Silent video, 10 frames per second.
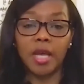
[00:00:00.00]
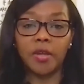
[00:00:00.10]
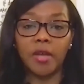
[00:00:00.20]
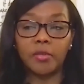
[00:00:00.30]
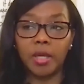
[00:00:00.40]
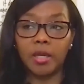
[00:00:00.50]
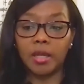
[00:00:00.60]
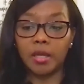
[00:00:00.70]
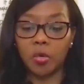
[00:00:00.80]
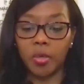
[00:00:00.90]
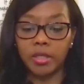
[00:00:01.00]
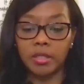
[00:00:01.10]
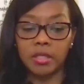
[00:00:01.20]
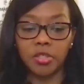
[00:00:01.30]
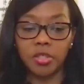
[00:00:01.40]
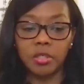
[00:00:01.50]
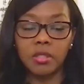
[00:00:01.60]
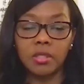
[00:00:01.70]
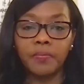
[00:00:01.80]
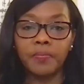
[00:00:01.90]
You have to make a lot of quick decisions
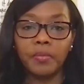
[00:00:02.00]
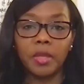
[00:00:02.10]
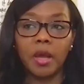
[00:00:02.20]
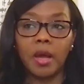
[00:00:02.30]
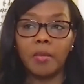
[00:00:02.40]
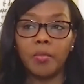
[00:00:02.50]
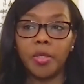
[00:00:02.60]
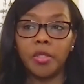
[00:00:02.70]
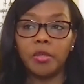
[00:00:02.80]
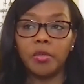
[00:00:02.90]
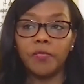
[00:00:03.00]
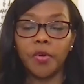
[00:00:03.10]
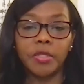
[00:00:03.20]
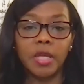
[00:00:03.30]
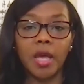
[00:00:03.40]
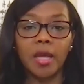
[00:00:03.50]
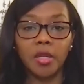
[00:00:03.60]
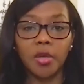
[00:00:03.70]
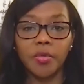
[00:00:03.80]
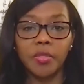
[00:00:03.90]
when you first
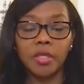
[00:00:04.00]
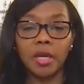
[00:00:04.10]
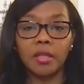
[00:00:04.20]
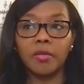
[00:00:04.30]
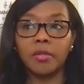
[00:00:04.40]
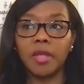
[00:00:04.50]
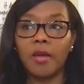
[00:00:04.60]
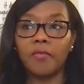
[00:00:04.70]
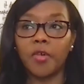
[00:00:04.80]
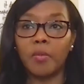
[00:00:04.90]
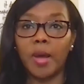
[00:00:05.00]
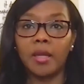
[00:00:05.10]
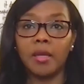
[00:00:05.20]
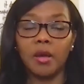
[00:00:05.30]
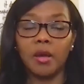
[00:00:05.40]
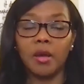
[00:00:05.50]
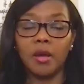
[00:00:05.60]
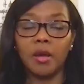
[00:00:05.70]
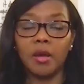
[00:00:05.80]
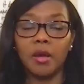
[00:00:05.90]
diagnosed, and I learned that from my
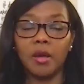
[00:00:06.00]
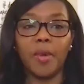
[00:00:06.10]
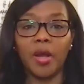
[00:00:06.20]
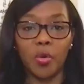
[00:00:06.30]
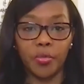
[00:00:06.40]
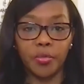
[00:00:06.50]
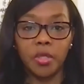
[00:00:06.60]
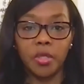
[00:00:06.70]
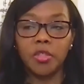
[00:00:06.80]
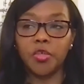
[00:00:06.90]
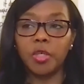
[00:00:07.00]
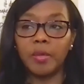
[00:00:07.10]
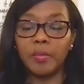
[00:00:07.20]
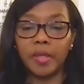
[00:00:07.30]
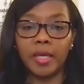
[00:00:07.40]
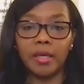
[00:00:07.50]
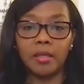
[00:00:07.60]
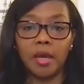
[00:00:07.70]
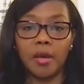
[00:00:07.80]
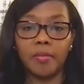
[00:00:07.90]
my own treatment plan.
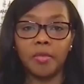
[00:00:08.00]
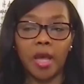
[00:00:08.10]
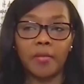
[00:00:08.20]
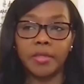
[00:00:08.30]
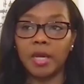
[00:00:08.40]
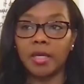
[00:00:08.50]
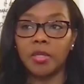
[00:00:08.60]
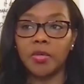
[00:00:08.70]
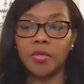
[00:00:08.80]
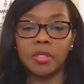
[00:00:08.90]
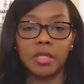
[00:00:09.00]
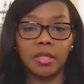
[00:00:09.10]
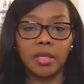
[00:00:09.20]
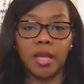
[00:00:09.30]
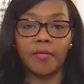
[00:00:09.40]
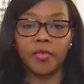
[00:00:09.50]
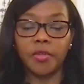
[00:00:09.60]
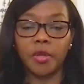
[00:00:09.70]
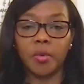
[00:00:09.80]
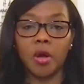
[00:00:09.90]
I was diagnosed, and suddenly after,
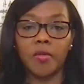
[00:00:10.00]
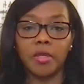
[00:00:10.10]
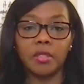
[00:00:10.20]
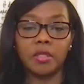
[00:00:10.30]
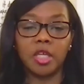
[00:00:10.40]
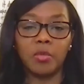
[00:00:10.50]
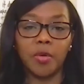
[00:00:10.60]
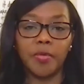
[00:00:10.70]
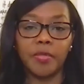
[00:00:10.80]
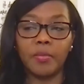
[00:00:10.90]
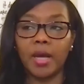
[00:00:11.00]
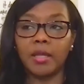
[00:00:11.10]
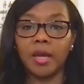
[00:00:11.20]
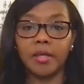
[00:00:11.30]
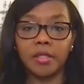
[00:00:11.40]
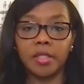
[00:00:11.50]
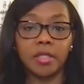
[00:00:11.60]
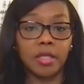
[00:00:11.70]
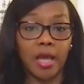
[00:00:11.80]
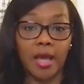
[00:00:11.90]
there were all these chemos and biologics
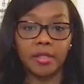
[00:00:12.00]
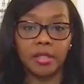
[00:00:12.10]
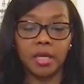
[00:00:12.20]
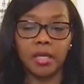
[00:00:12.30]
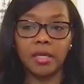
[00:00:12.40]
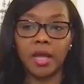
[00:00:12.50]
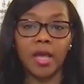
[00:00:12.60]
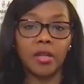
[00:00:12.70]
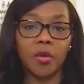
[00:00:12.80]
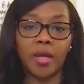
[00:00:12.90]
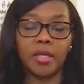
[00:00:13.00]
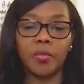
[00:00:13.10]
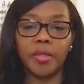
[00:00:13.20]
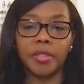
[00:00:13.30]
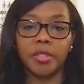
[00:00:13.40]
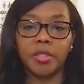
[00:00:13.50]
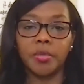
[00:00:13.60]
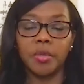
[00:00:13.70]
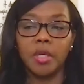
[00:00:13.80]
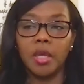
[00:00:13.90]
I had to take, and I had no idea what to do.